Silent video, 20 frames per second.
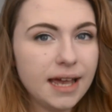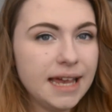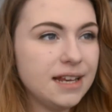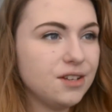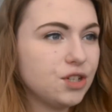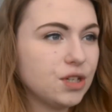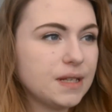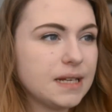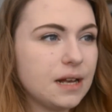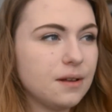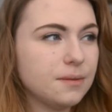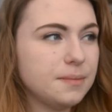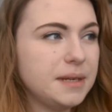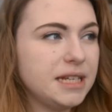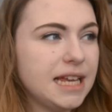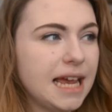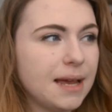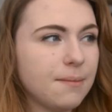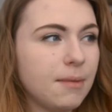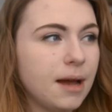It just helps
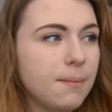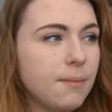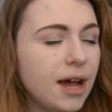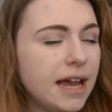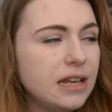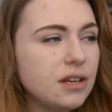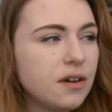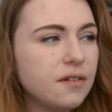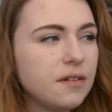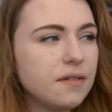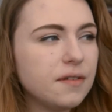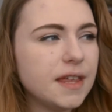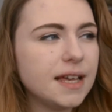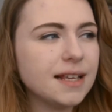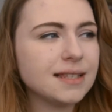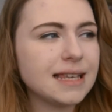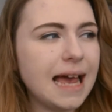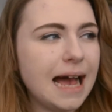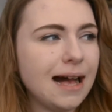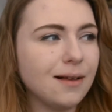me take my mind off of
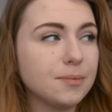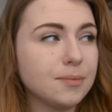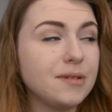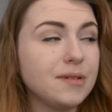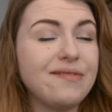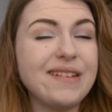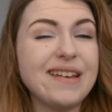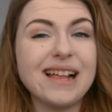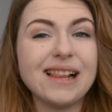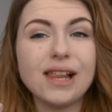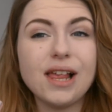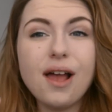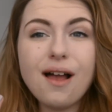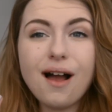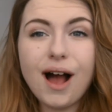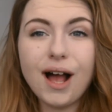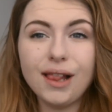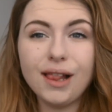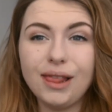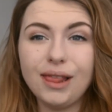things. It helps me feel
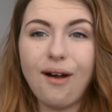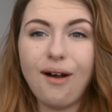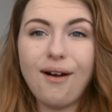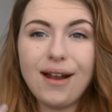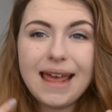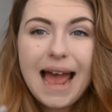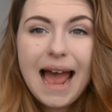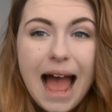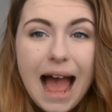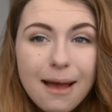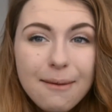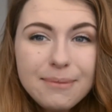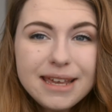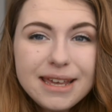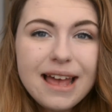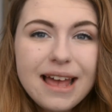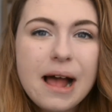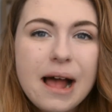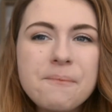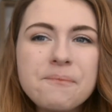a lot
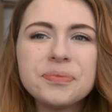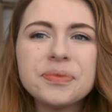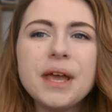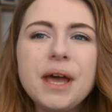happier.